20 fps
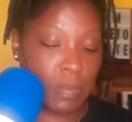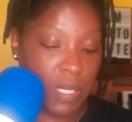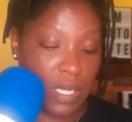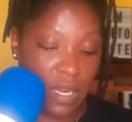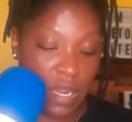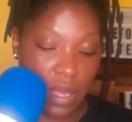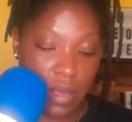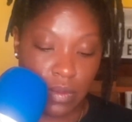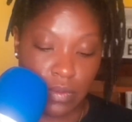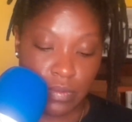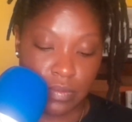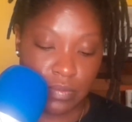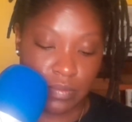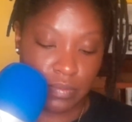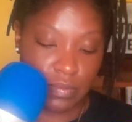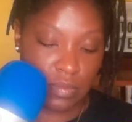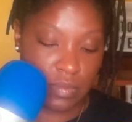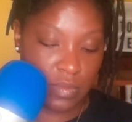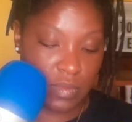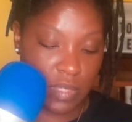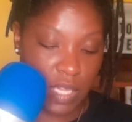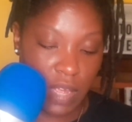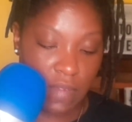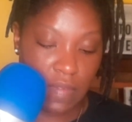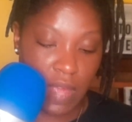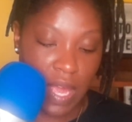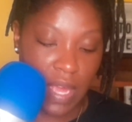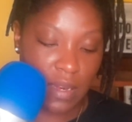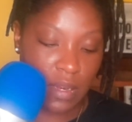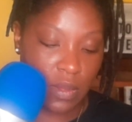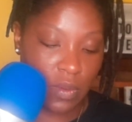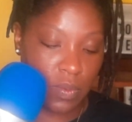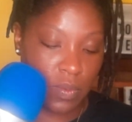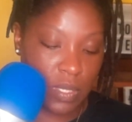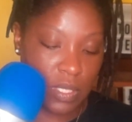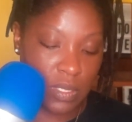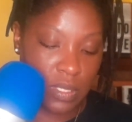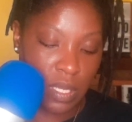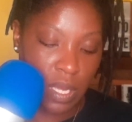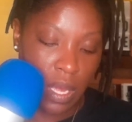but no, they've got new
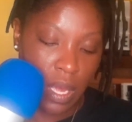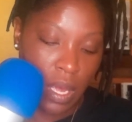ones.